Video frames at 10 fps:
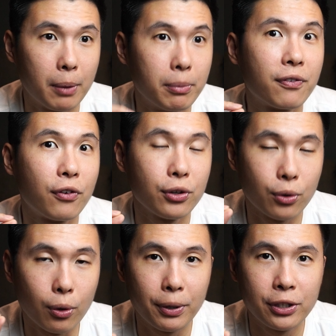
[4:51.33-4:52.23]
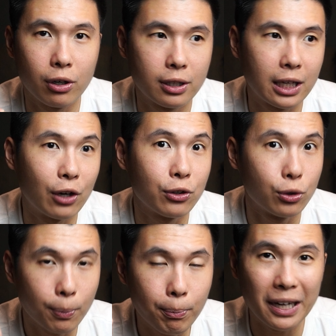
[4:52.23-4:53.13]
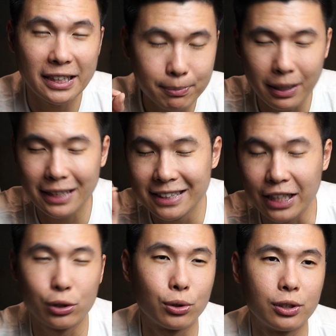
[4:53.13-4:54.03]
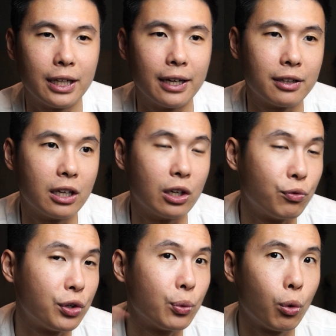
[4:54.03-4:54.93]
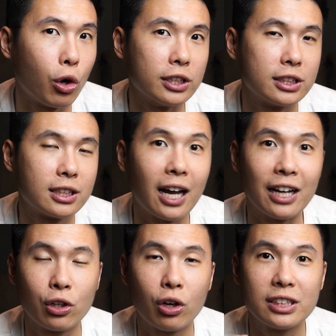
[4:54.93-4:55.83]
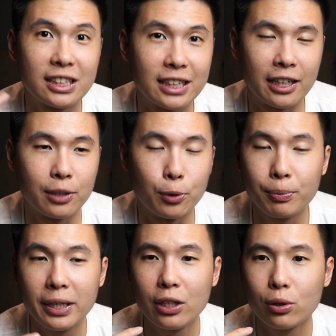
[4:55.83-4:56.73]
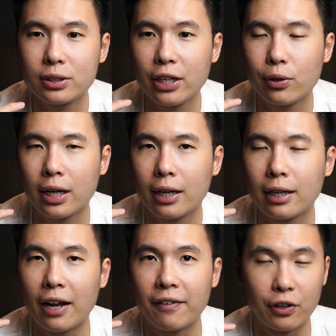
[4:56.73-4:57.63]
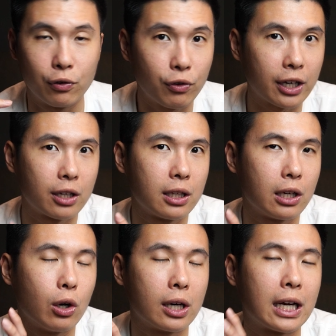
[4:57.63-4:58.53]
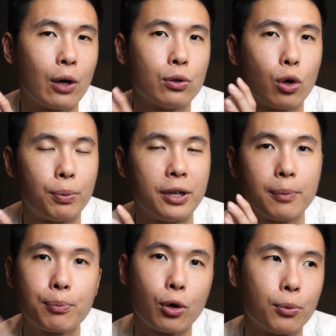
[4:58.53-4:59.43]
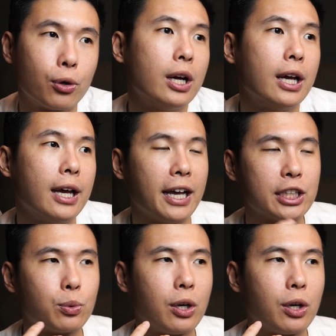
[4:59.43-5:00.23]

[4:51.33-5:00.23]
But before you open your account, you must take note that the rewards are not stackable, meaning to say you can't have a regular account opening promo as